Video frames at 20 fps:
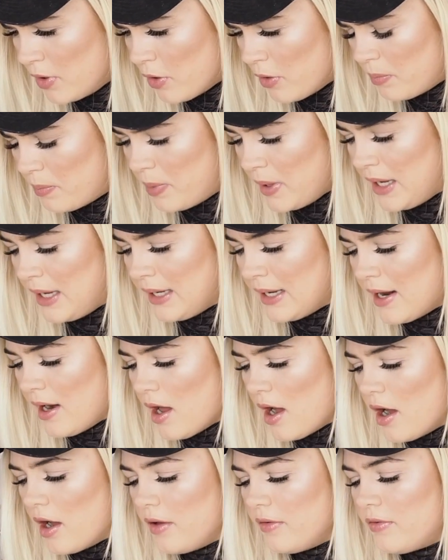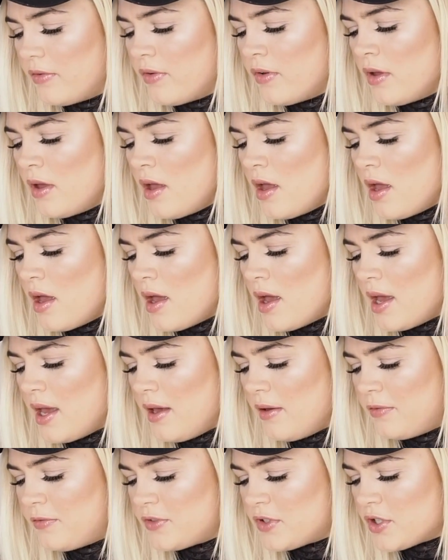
not being alive. If